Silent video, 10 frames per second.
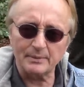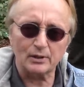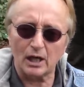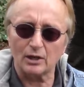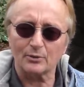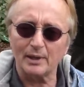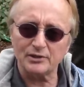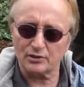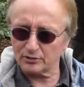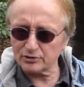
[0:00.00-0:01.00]
They're all
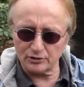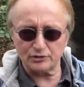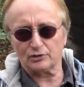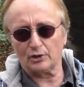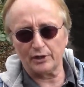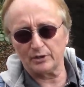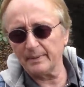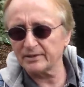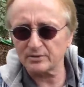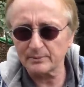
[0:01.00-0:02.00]
original. Shows you Toyota
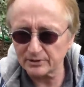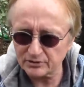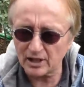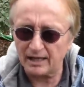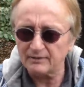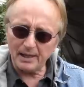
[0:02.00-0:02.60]
makes some good stuff.